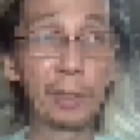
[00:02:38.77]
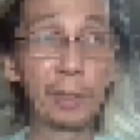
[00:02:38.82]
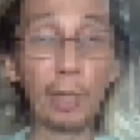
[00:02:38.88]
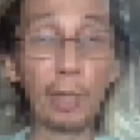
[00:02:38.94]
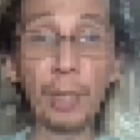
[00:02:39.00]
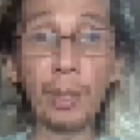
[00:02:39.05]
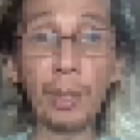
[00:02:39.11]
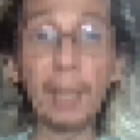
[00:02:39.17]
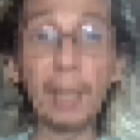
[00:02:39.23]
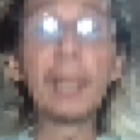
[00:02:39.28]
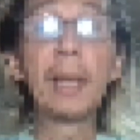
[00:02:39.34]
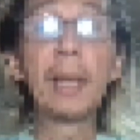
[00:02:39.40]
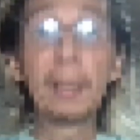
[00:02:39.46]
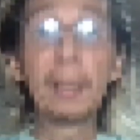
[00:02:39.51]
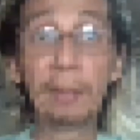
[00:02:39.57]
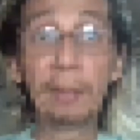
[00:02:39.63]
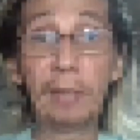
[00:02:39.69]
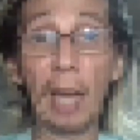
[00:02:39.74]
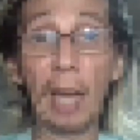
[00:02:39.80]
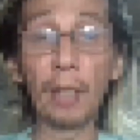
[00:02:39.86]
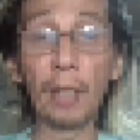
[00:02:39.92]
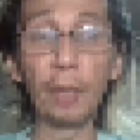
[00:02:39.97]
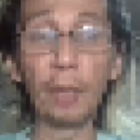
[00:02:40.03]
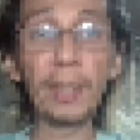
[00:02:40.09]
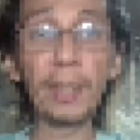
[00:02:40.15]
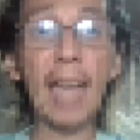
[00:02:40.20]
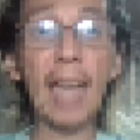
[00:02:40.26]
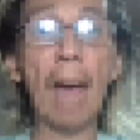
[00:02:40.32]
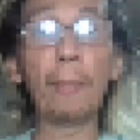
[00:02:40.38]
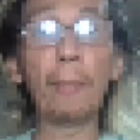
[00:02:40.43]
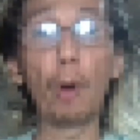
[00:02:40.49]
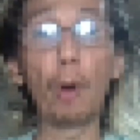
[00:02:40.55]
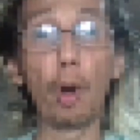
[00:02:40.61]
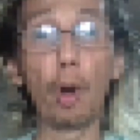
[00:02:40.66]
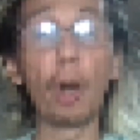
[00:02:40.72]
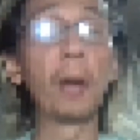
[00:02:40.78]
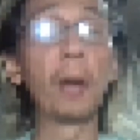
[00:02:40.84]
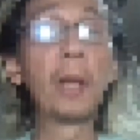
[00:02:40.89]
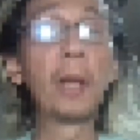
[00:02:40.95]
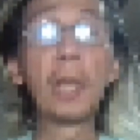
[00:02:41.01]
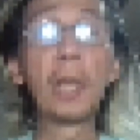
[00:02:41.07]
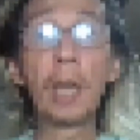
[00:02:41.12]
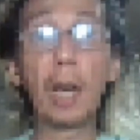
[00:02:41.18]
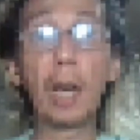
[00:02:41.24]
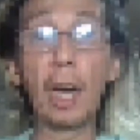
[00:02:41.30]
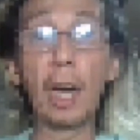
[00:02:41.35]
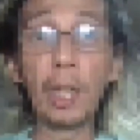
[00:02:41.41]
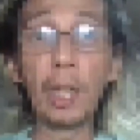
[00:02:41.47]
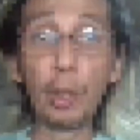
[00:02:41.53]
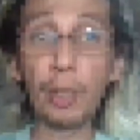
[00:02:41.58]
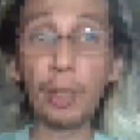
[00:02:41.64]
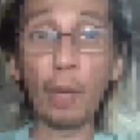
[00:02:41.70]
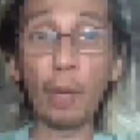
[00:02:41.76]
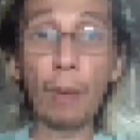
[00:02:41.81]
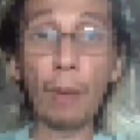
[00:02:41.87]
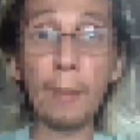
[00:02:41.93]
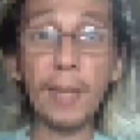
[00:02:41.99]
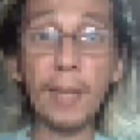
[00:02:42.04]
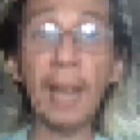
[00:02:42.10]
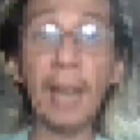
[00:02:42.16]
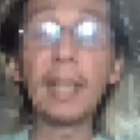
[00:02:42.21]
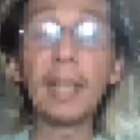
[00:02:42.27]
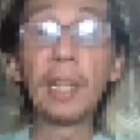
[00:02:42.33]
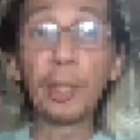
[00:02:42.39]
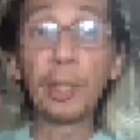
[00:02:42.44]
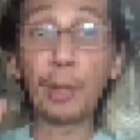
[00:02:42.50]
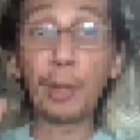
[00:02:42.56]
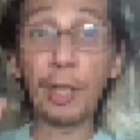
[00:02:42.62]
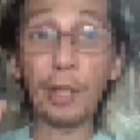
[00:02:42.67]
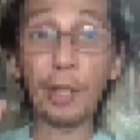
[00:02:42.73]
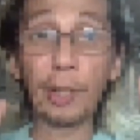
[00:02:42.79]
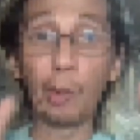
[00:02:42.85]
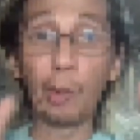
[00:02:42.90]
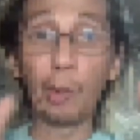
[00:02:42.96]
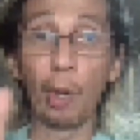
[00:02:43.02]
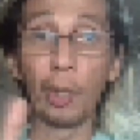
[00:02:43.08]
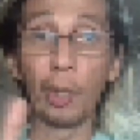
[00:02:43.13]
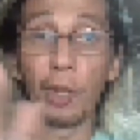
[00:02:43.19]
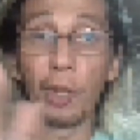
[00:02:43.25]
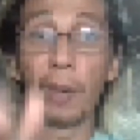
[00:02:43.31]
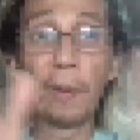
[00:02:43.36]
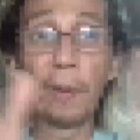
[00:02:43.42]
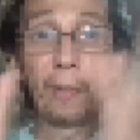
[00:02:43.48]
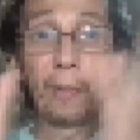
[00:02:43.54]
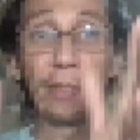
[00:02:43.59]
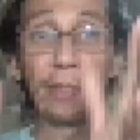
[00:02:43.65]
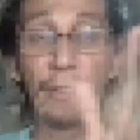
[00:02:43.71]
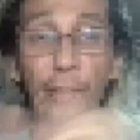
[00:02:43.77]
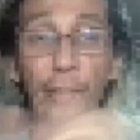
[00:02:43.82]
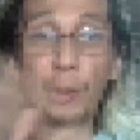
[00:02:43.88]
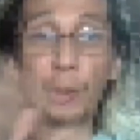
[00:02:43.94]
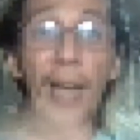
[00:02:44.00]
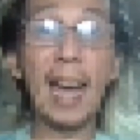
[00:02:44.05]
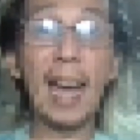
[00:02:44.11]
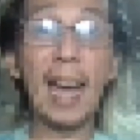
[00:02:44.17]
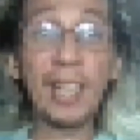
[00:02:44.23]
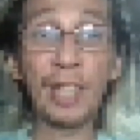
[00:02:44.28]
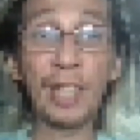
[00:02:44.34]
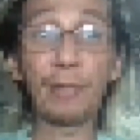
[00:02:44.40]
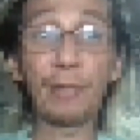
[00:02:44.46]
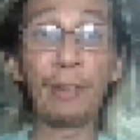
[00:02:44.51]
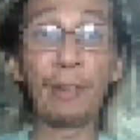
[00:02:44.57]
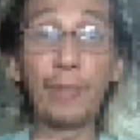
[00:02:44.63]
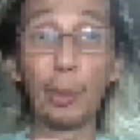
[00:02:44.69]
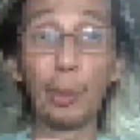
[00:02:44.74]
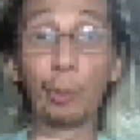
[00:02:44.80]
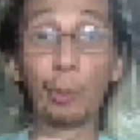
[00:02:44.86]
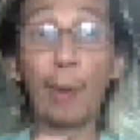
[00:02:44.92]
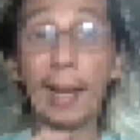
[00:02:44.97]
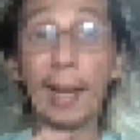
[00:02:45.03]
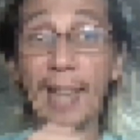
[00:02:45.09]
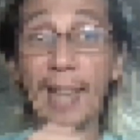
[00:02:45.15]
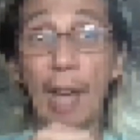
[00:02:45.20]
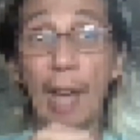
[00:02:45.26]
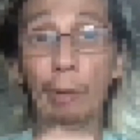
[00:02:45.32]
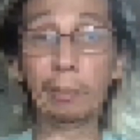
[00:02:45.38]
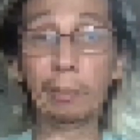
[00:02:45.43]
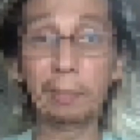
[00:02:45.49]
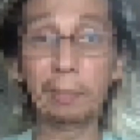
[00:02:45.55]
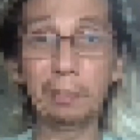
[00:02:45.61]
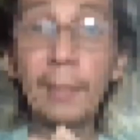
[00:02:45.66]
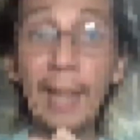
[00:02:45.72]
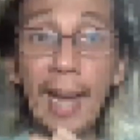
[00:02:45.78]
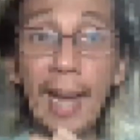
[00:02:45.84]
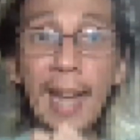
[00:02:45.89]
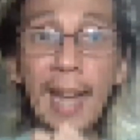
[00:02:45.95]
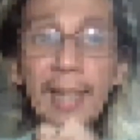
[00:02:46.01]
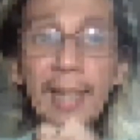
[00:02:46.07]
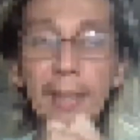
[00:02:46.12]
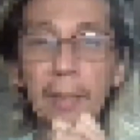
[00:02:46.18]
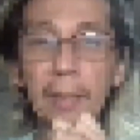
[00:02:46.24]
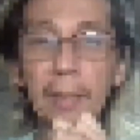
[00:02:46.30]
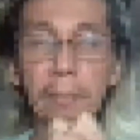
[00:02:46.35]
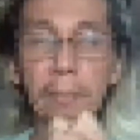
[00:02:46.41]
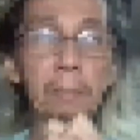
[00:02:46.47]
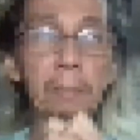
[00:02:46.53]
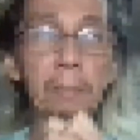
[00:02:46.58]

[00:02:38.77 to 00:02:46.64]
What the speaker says: so that you can download the app or use their website so that you can order the food I just reviewed right now. And